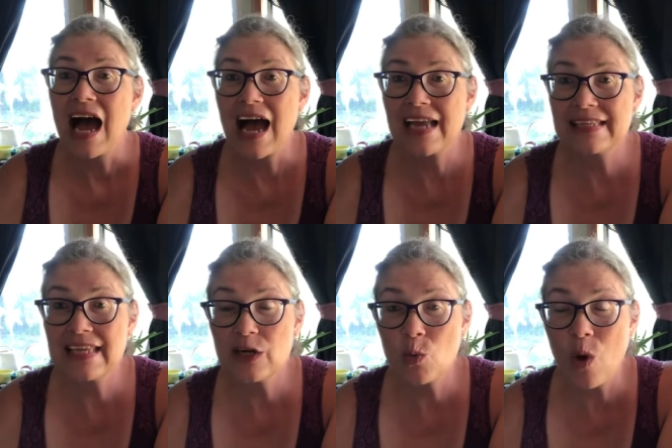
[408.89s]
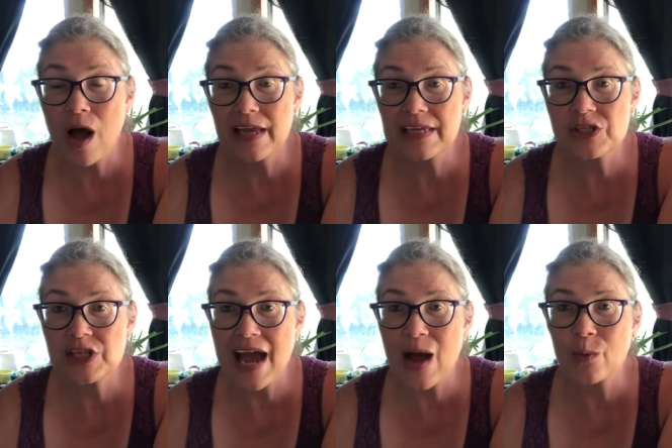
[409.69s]
I needed a walk-in
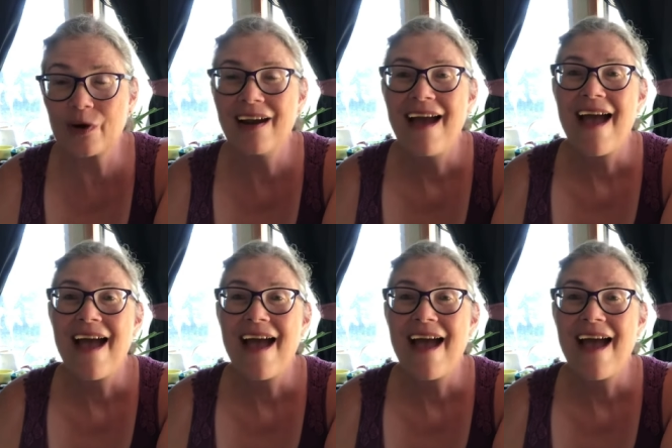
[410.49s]
shower